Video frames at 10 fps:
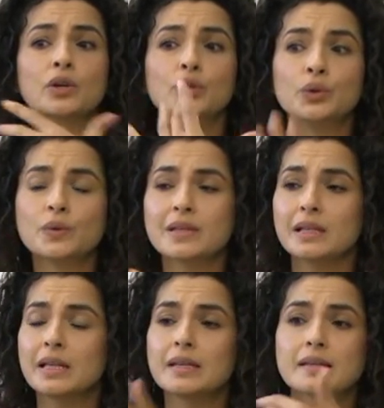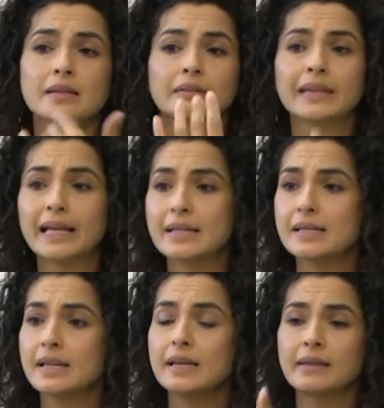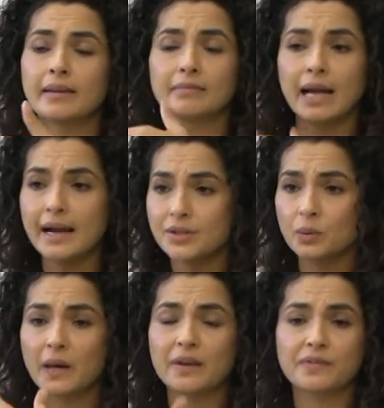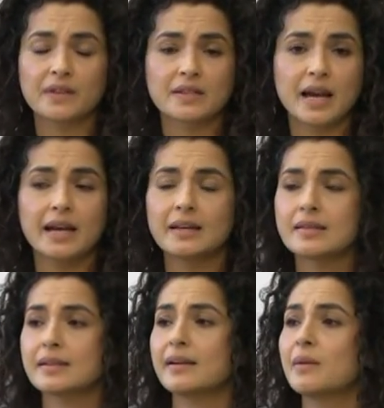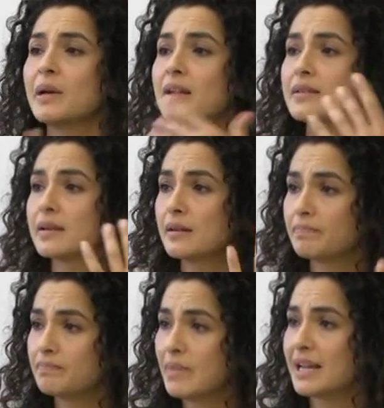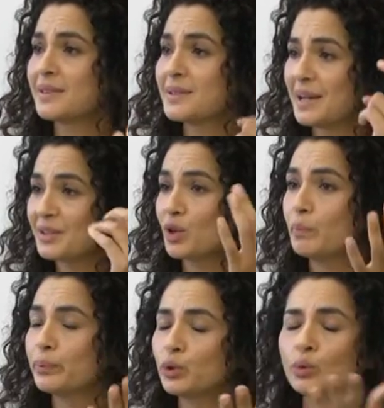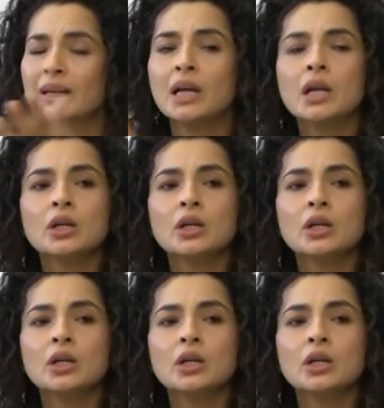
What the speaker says: useless, lazy, they had to wait for the Zionists to come in to make the desert bloom,